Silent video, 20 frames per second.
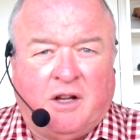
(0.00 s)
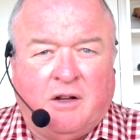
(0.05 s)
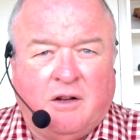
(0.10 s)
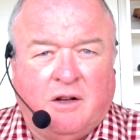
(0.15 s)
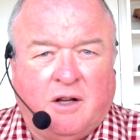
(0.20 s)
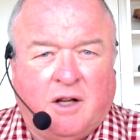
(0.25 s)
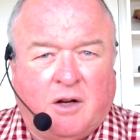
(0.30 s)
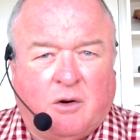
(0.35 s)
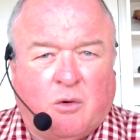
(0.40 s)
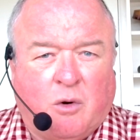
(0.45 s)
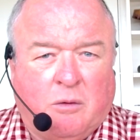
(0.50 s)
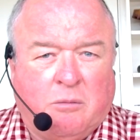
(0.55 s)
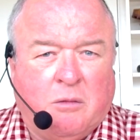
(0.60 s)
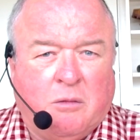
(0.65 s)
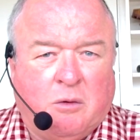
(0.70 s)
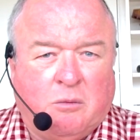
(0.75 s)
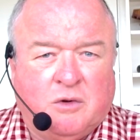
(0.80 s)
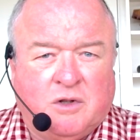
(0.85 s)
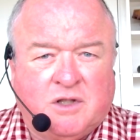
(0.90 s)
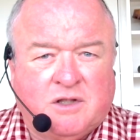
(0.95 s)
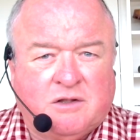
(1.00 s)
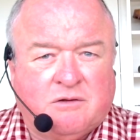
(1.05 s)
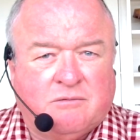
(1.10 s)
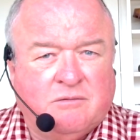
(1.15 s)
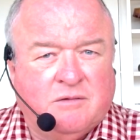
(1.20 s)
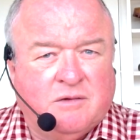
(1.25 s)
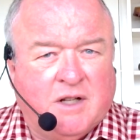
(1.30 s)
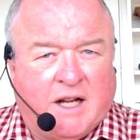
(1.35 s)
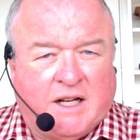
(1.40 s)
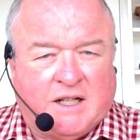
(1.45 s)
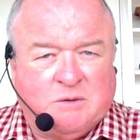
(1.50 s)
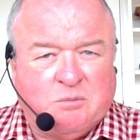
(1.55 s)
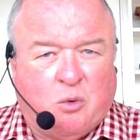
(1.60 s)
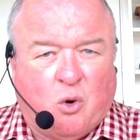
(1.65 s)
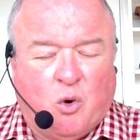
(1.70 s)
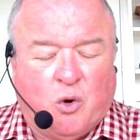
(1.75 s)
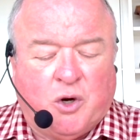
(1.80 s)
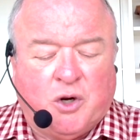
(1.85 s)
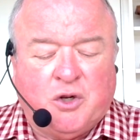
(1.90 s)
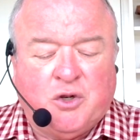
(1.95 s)
equipment was
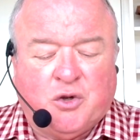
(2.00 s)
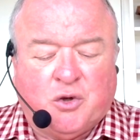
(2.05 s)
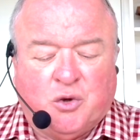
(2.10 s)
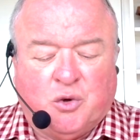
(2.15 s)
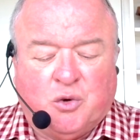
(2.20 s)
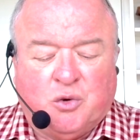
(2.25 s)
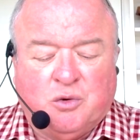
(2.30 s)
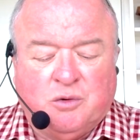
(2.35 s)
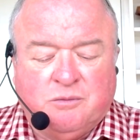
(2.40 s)
exported to.